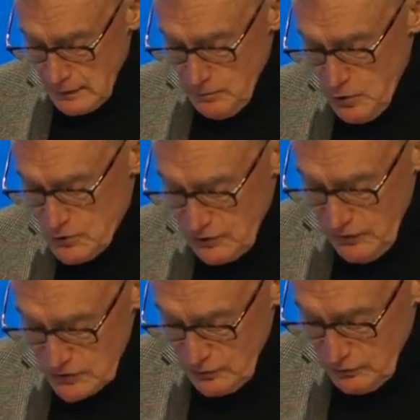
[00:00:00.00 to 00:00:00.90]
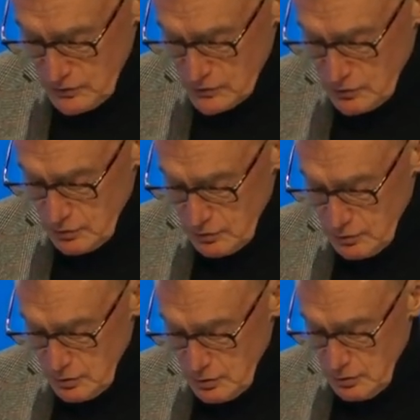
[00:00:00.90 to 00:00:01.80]
music festivals,
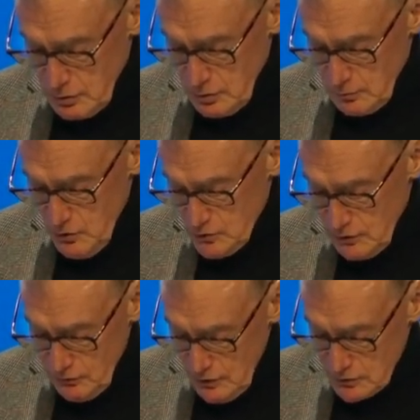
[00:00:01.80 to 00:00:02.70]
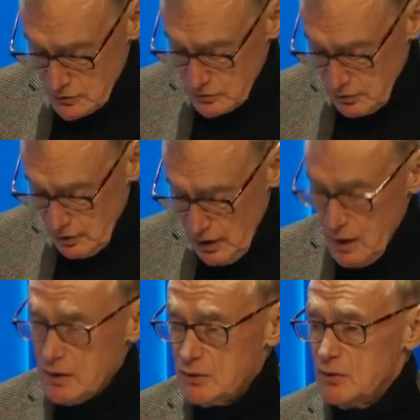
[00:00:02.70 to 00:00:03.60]
music events,
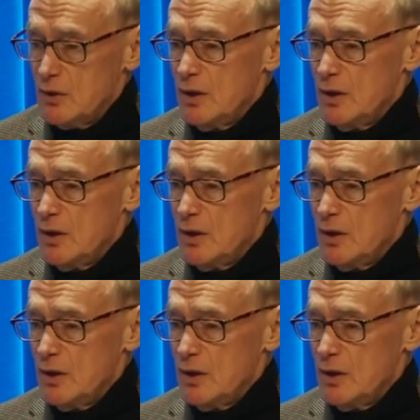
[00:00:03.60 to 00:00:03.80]
and